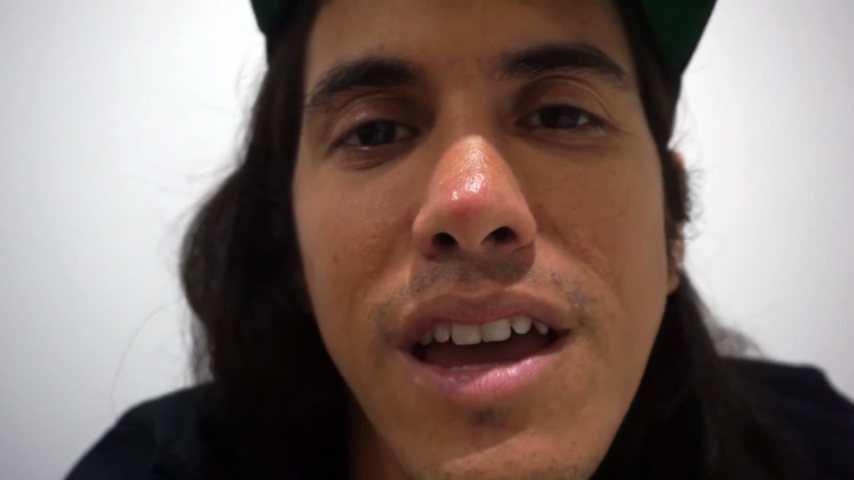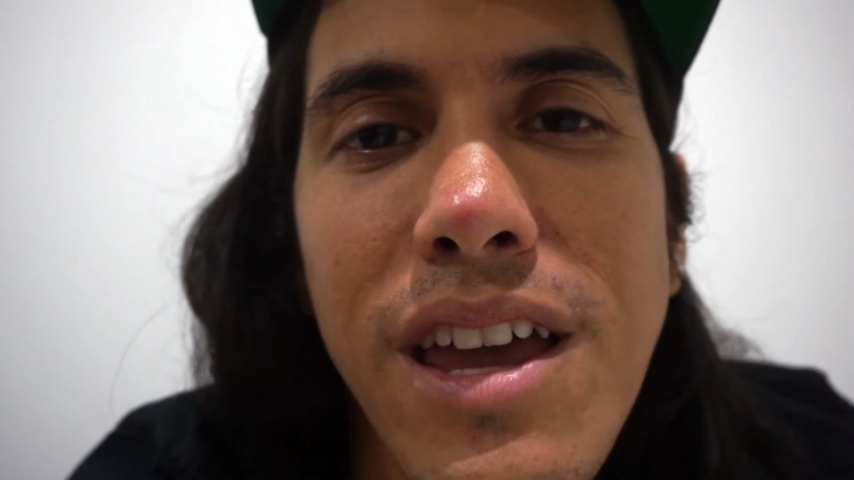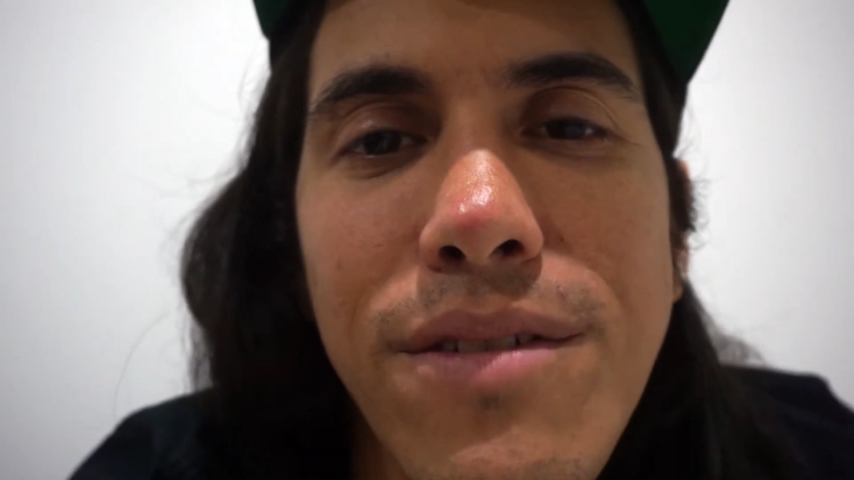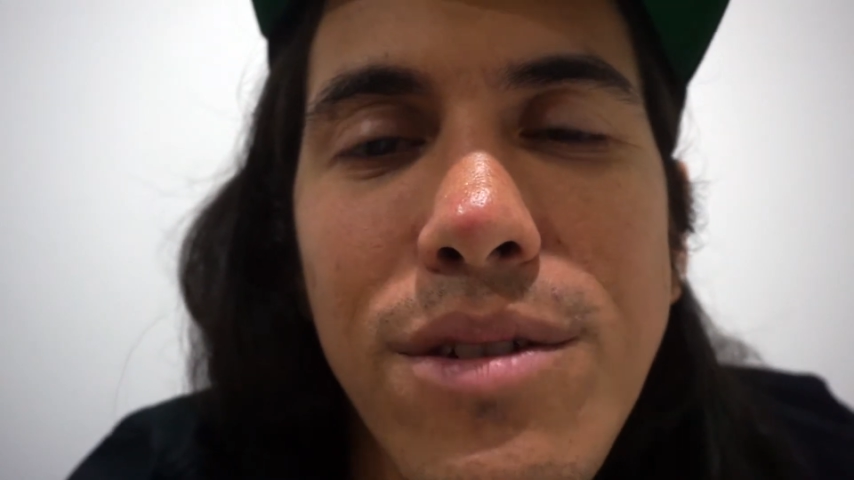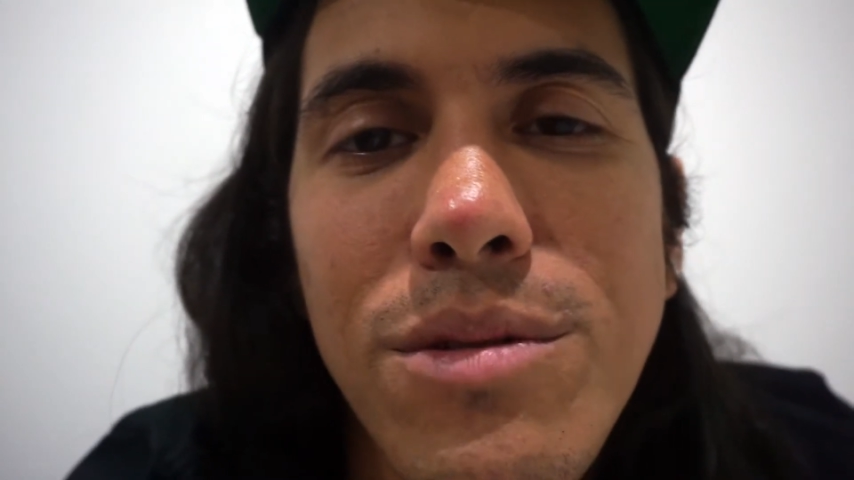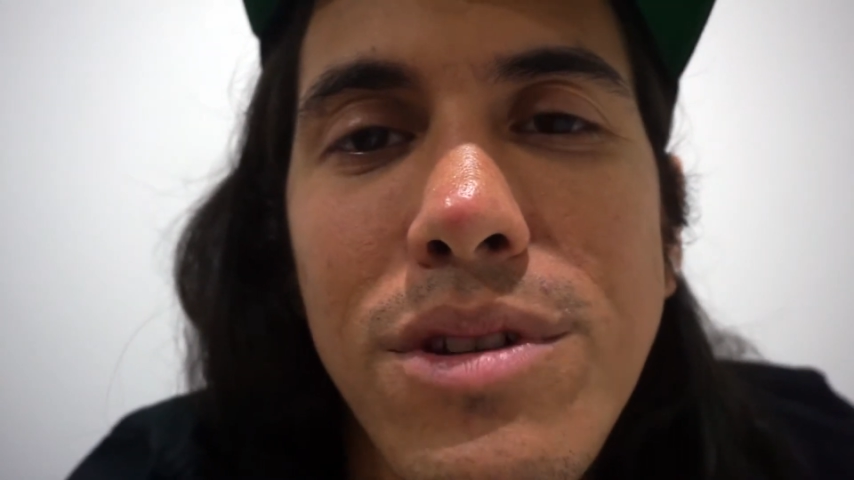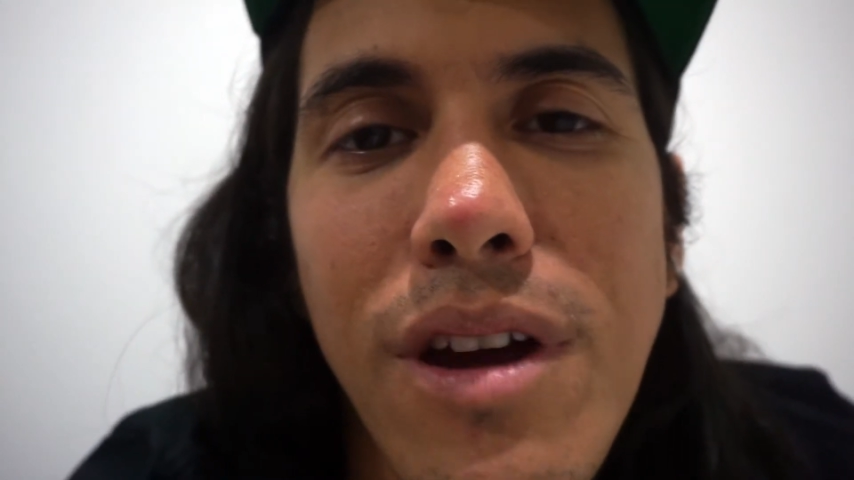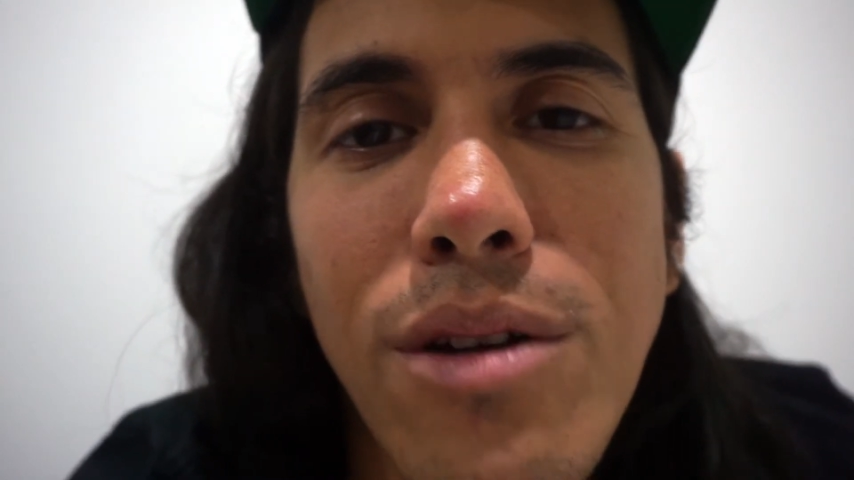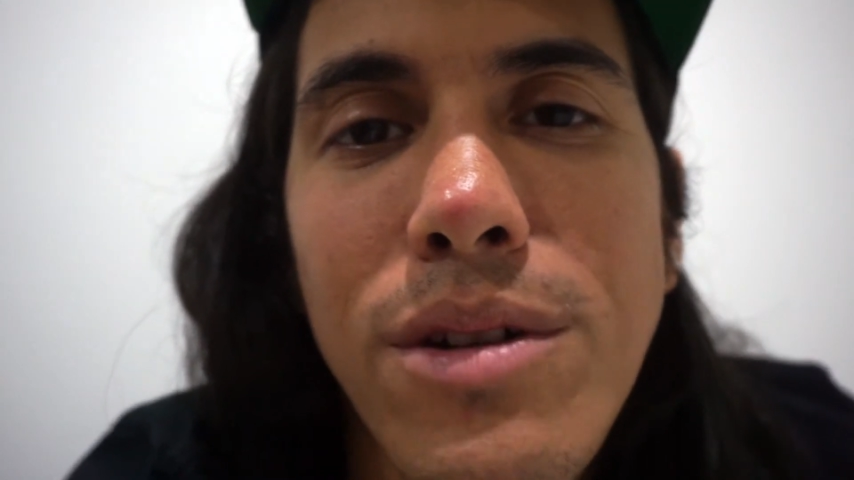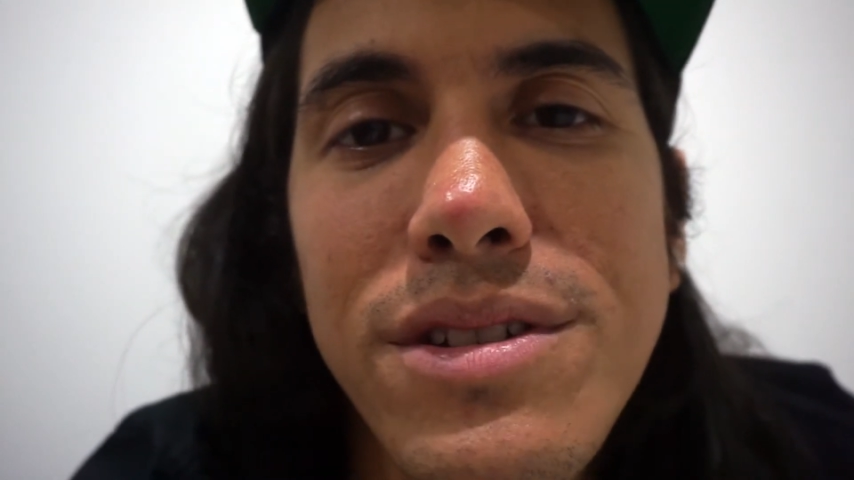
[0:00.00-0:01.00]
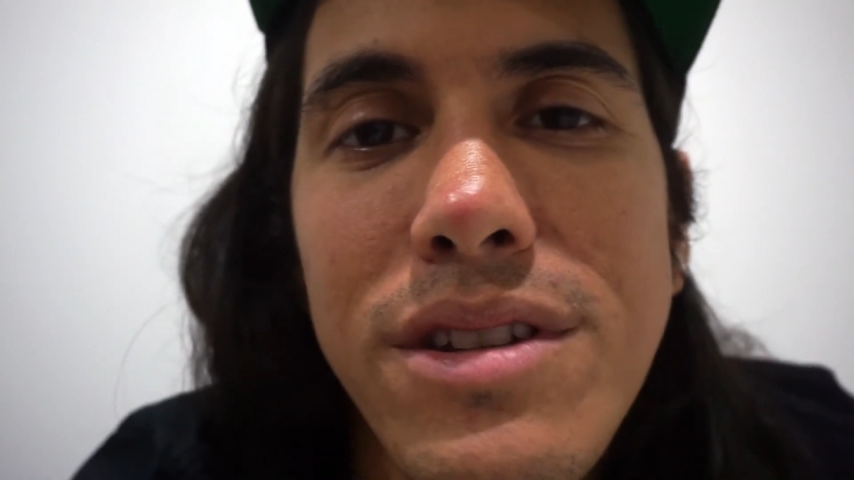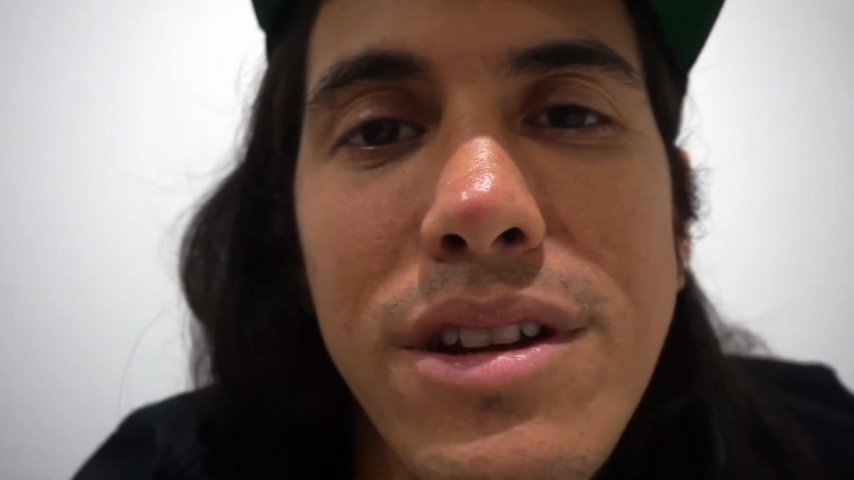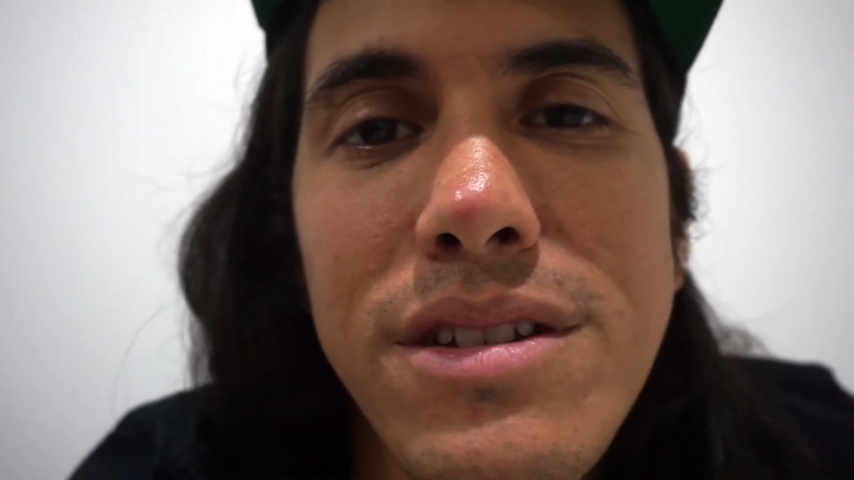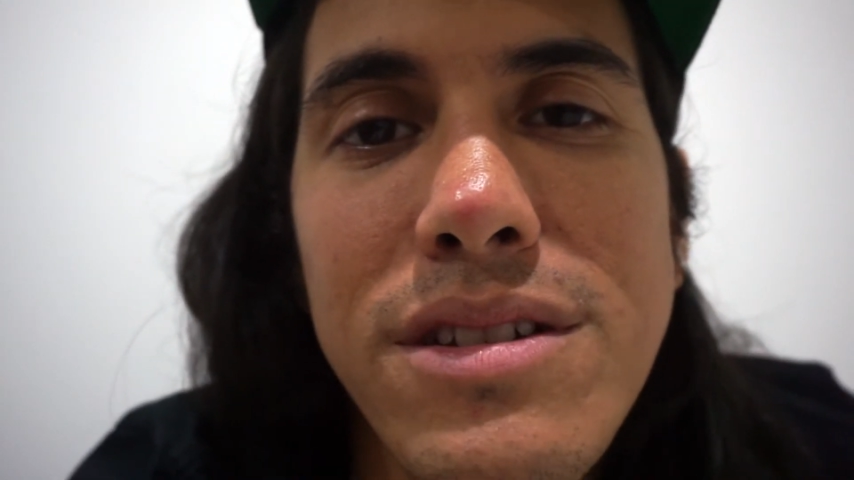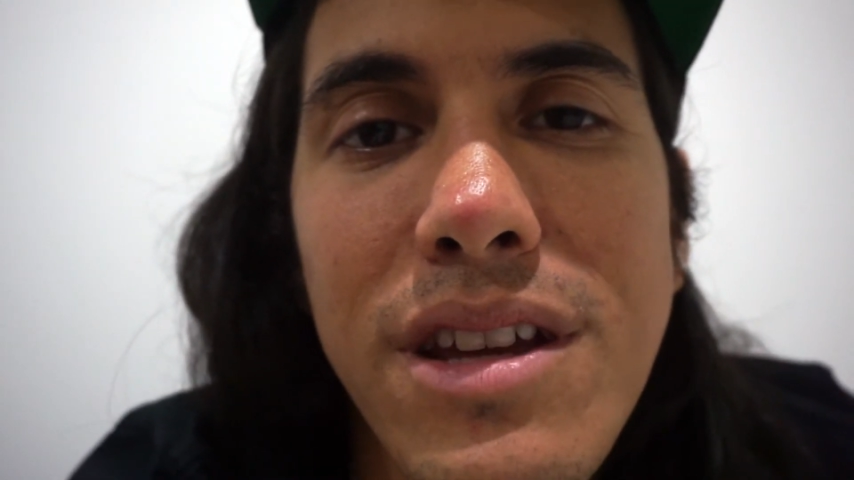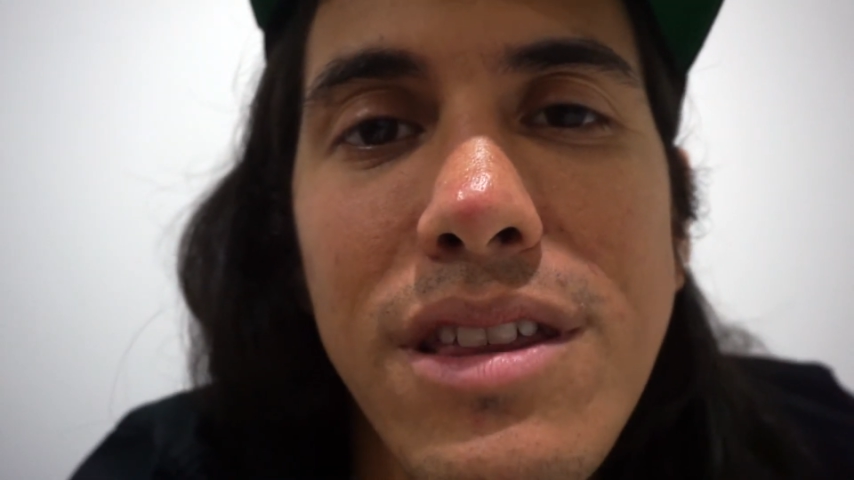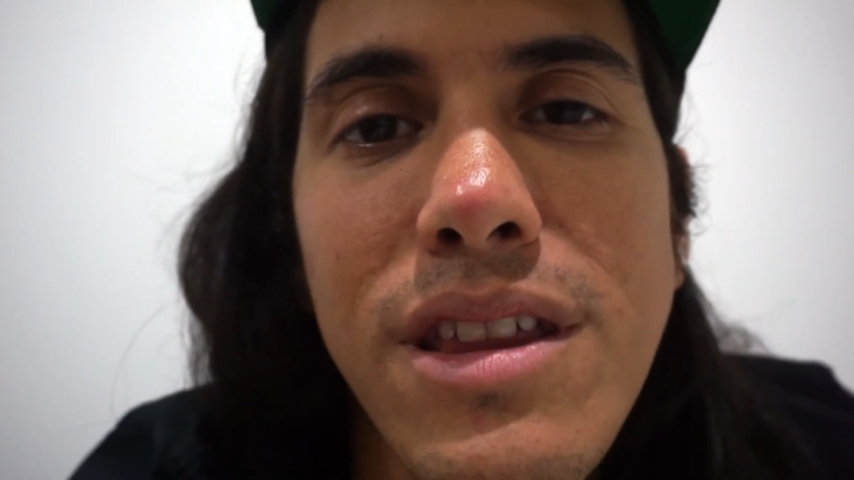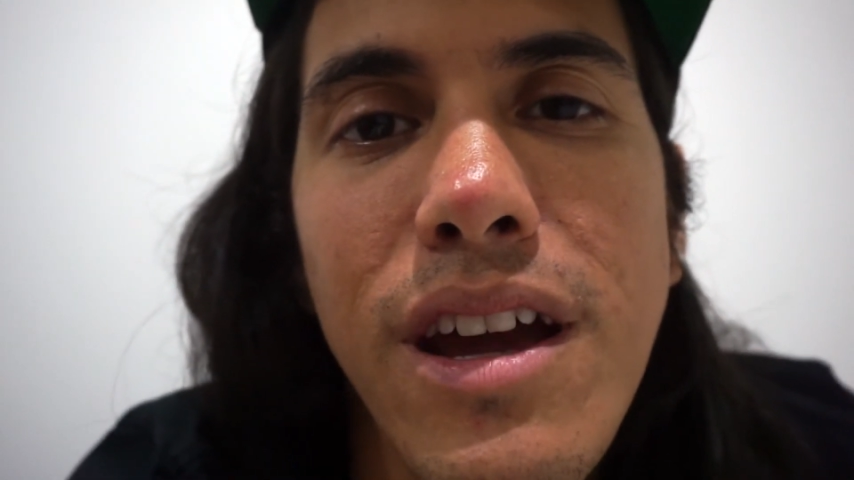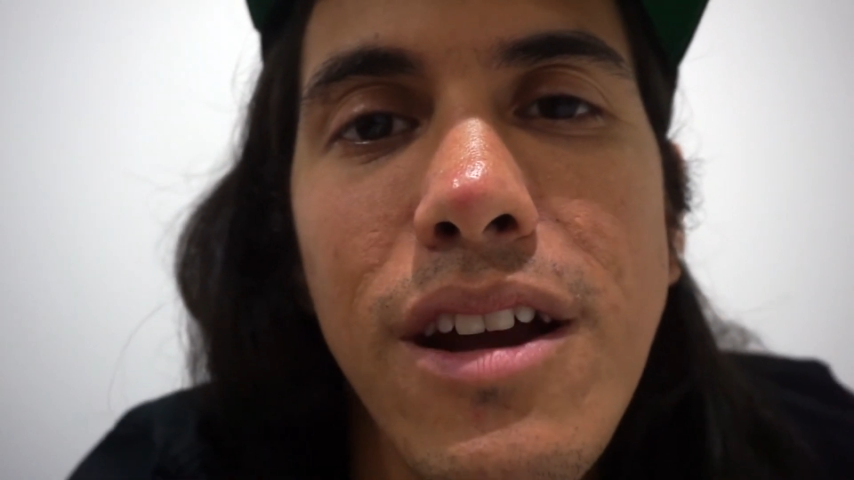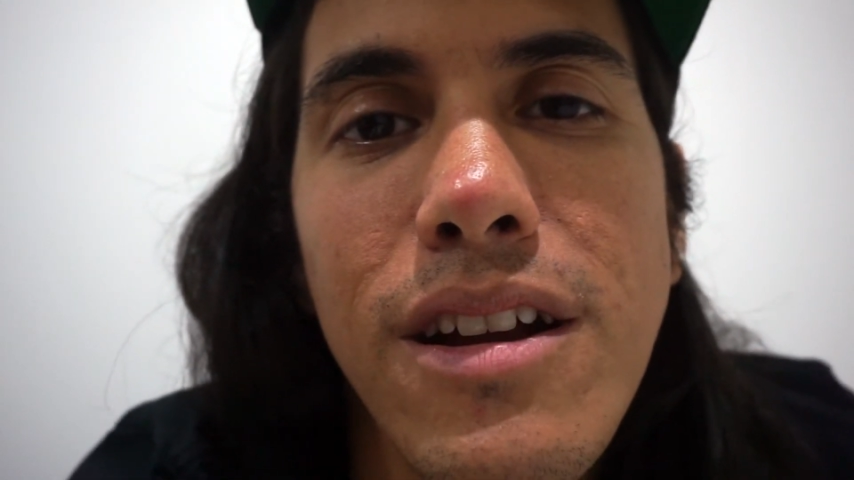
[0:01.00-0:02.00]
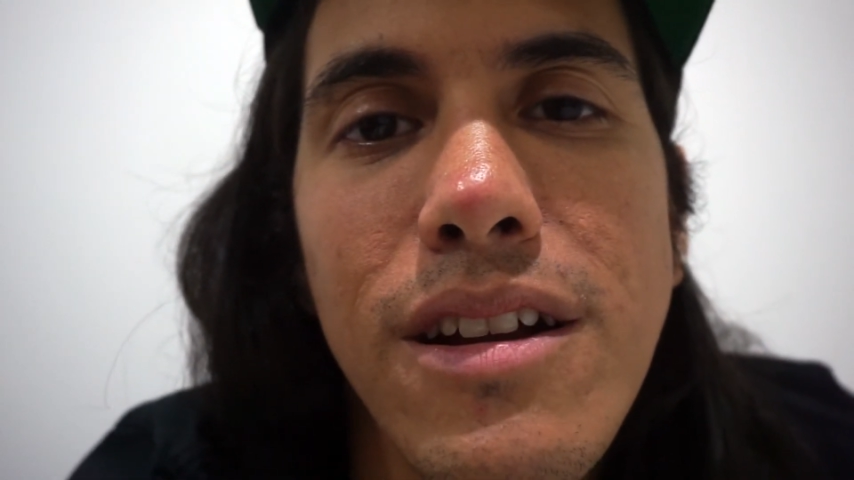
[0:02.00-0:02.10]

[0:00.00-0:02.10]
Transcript: if you don't, it's just gonna sit there.